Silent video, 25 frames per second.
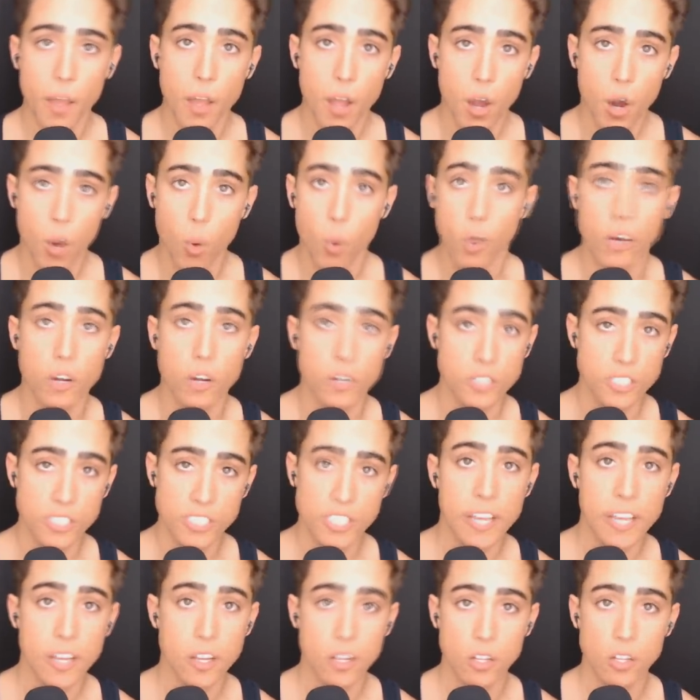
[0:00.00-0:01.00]
We're going to
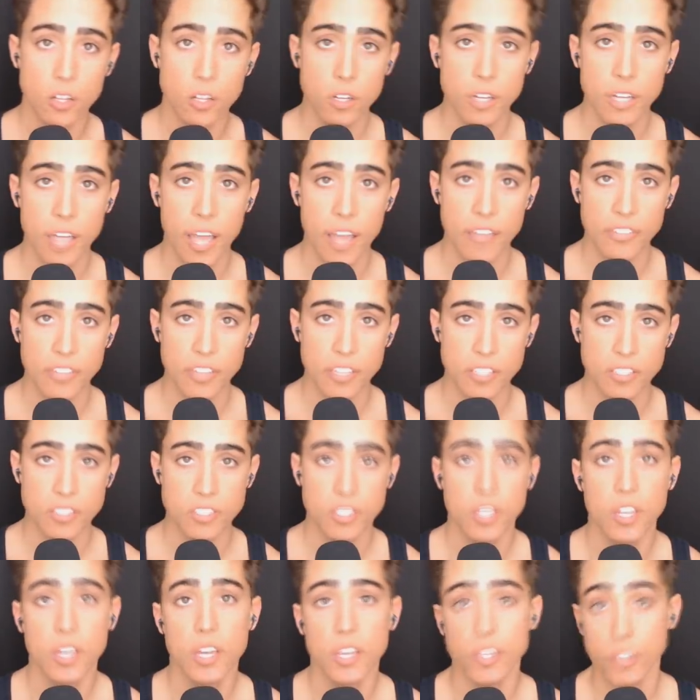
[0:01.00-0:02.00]
take a look at this
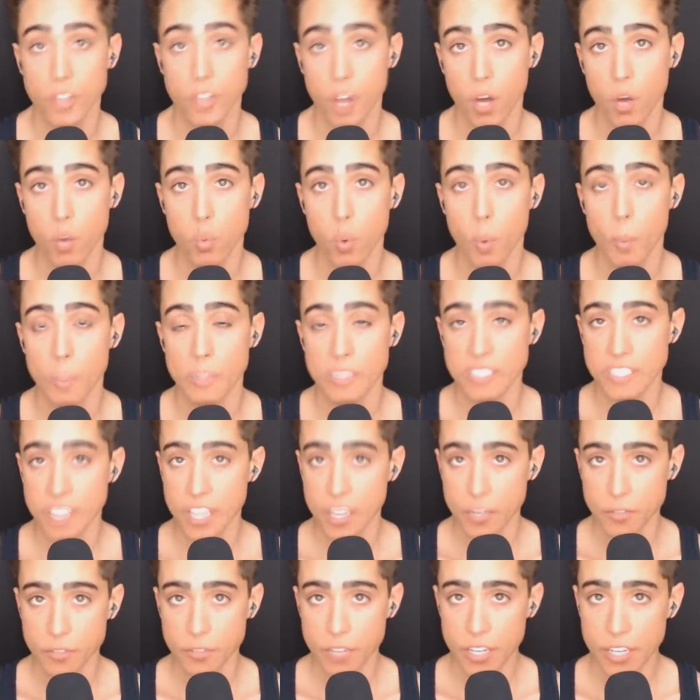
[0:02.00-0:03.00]
young woman's day
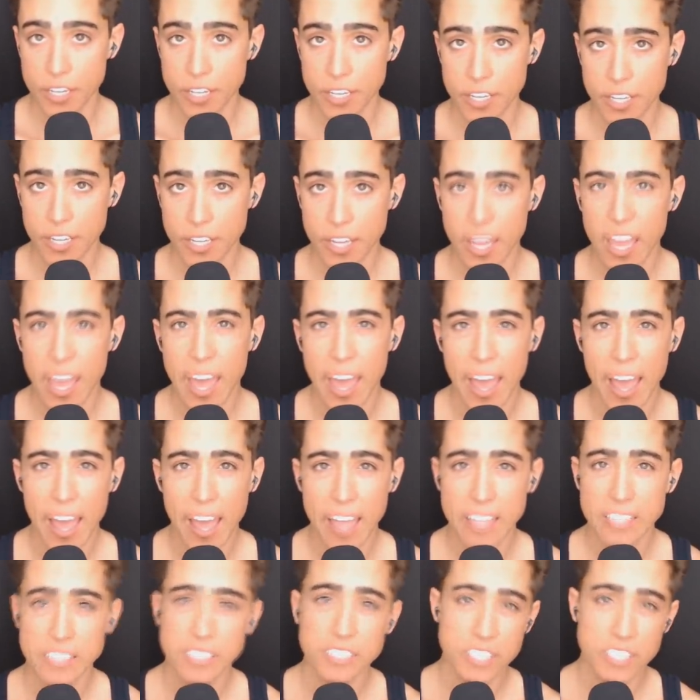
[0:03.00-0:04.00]
of eating
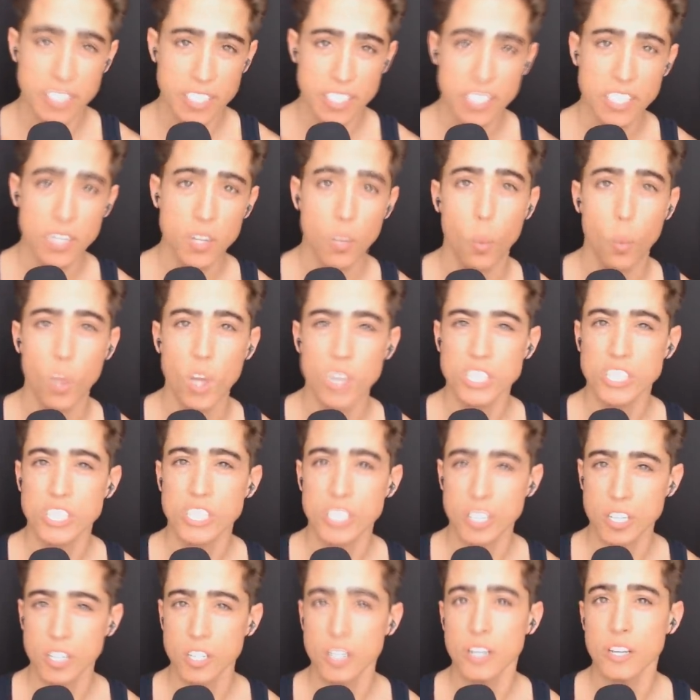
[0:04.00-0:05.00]
and see what she
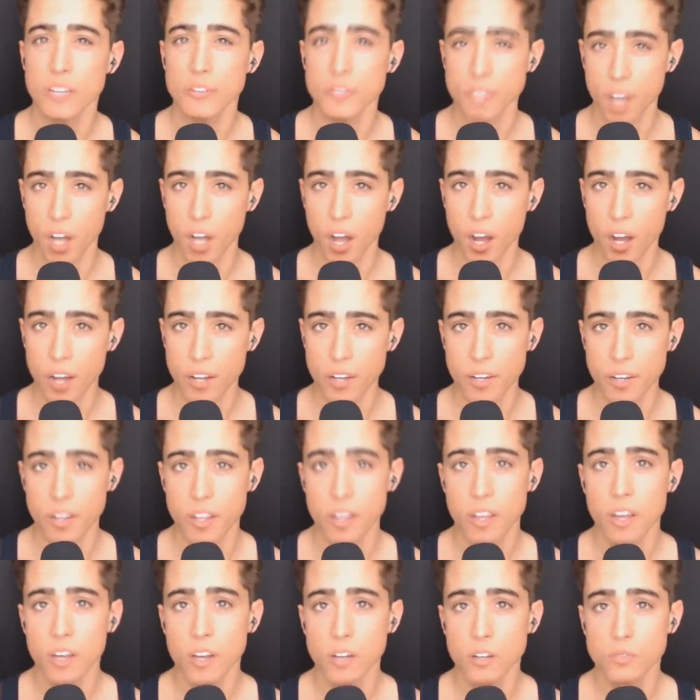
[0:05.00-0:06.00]
could have done
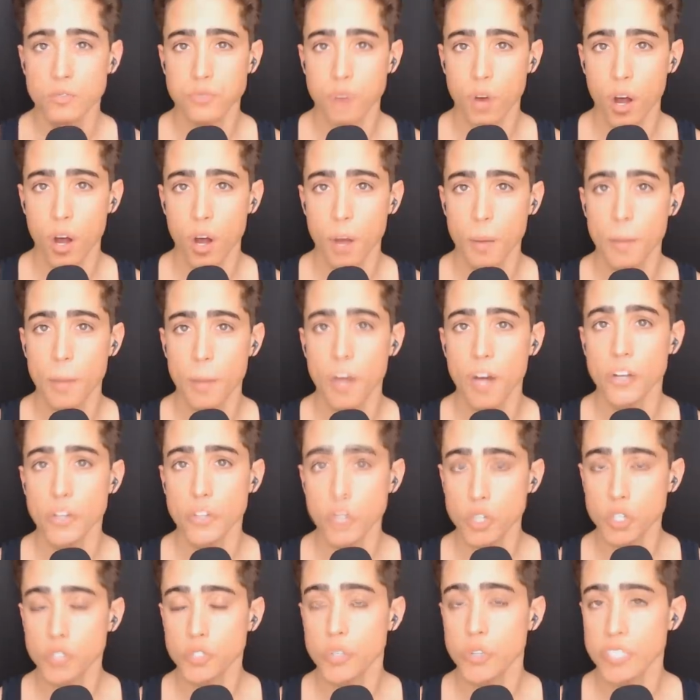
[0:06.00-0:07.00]
from a
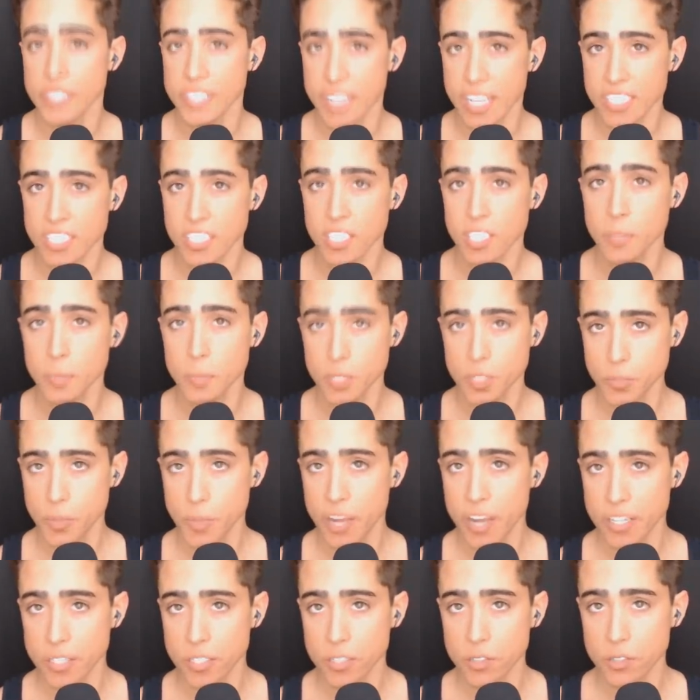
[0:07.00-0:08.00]
nutrient density
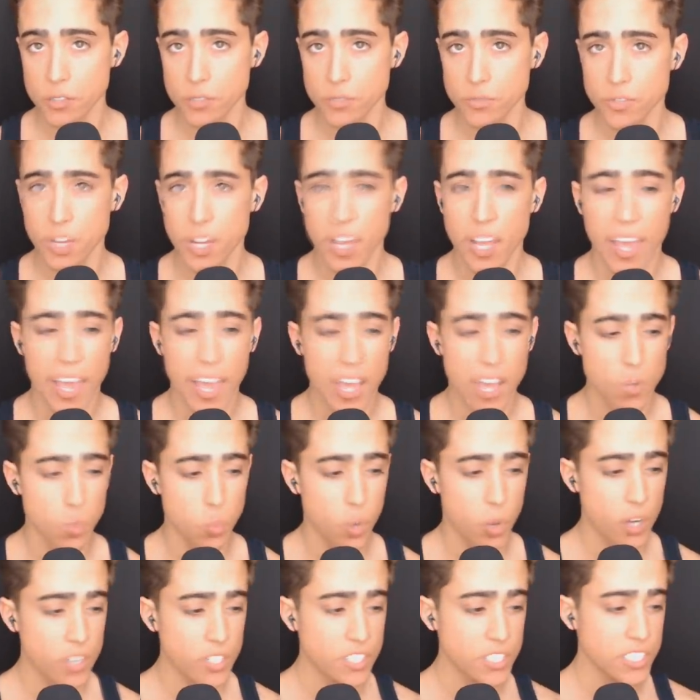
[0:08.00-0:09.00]
perspective and
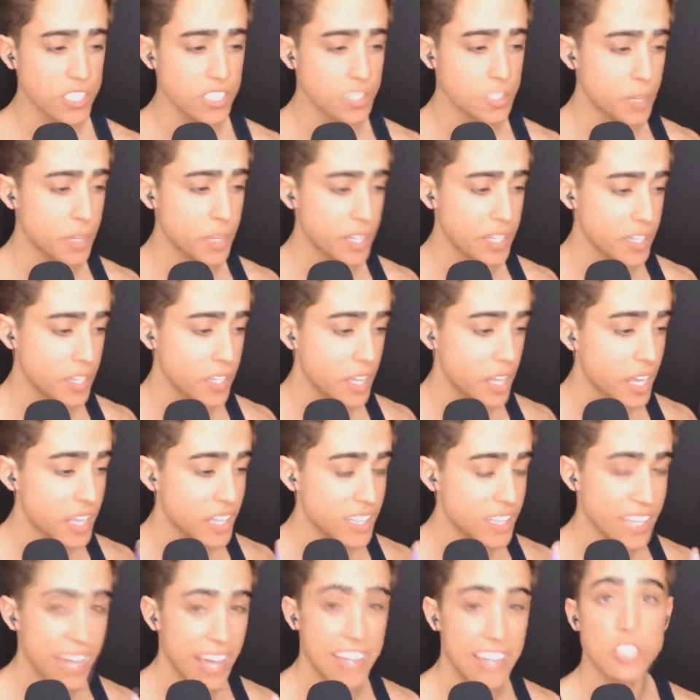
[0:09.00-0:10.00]
where she's been
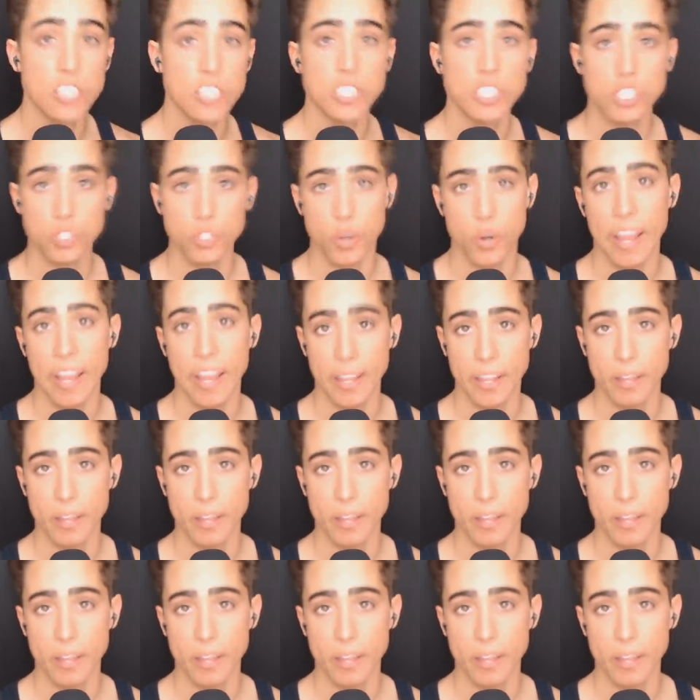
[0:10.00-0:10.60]
led astray.